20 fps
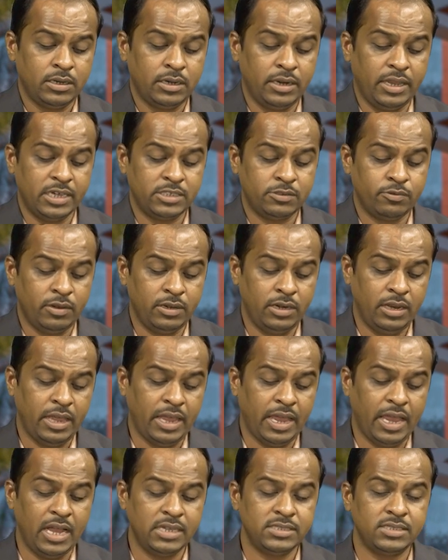Next
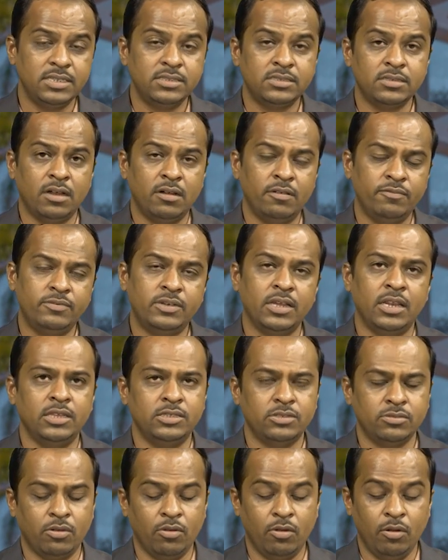one, axis of
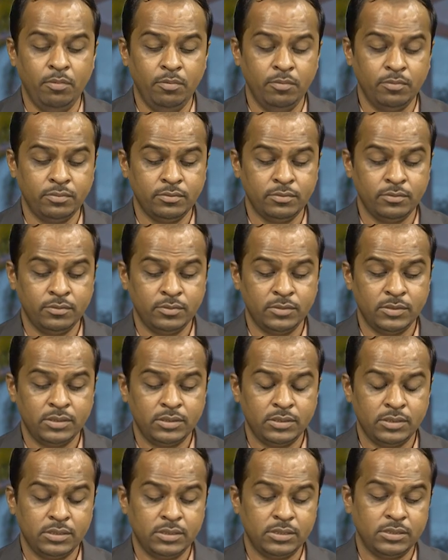telescope.
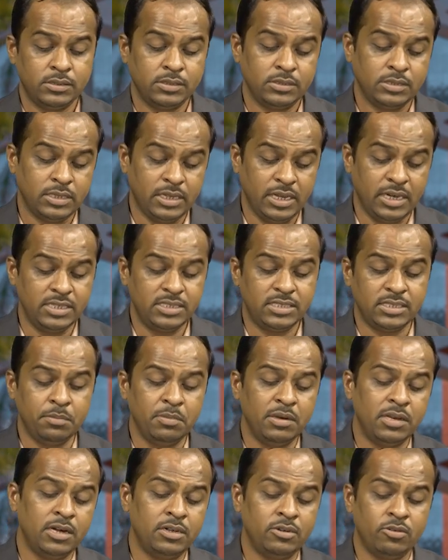It is
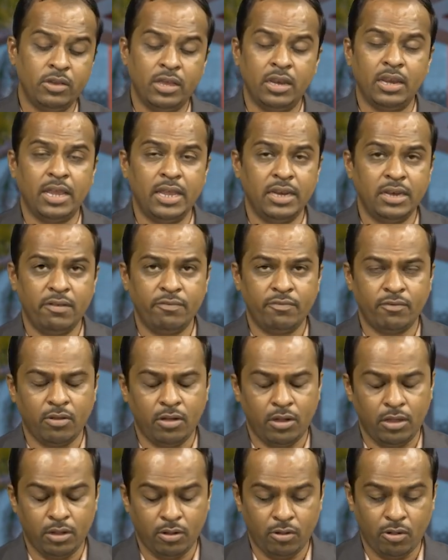similar to a line of
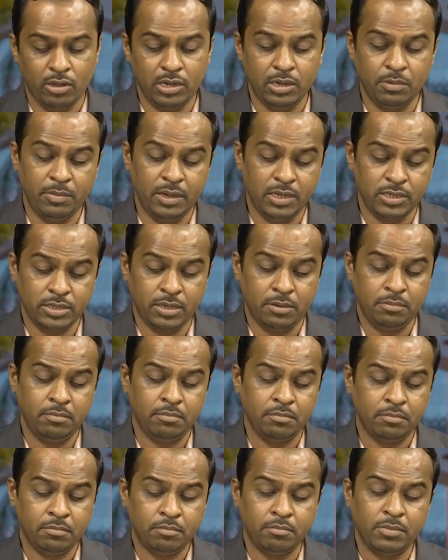collimation,
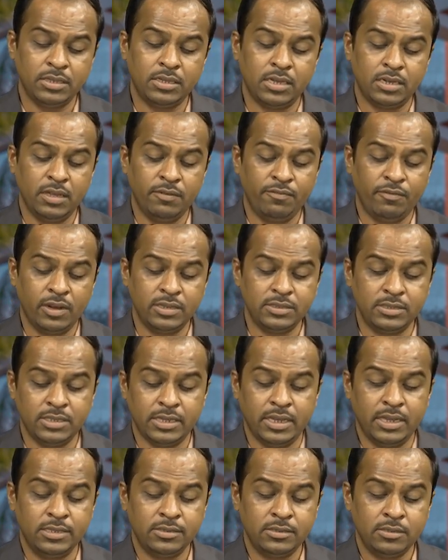but the difference
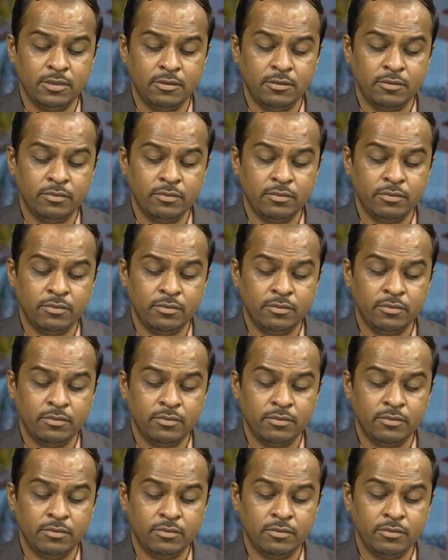is